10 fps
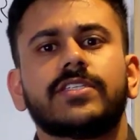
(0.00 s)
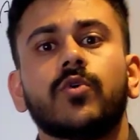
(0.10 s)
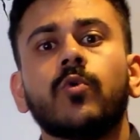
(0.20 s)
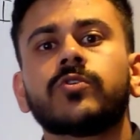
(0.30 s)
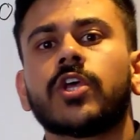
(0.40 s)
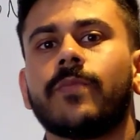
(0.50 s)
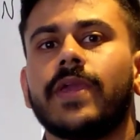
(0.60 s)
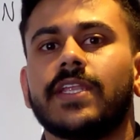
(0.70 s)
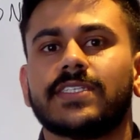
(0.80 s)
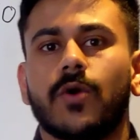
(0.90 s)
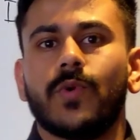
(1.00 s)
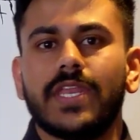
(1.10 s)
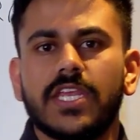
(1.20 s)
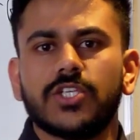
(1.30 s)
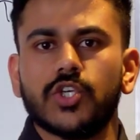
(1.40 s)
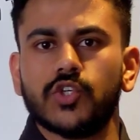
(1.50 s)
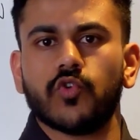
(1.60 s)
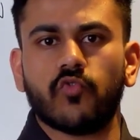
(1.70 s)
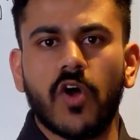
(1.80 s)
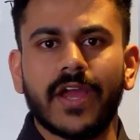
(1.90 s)
this also means that we need to use
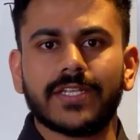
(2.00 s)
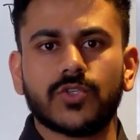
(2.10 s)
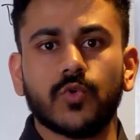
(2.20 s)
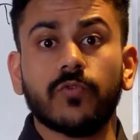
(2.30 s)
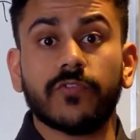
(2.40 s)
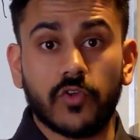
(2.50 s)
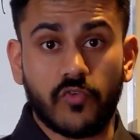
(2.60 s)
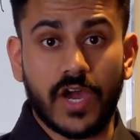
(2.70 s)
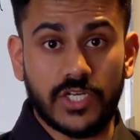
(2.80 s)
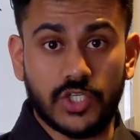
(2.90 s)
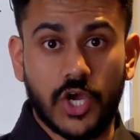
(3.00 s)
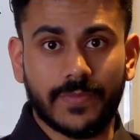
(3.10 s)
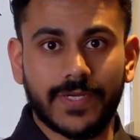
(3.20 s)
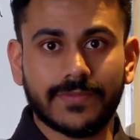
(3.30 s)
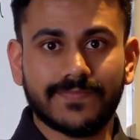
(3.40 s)
the right tool for the right job.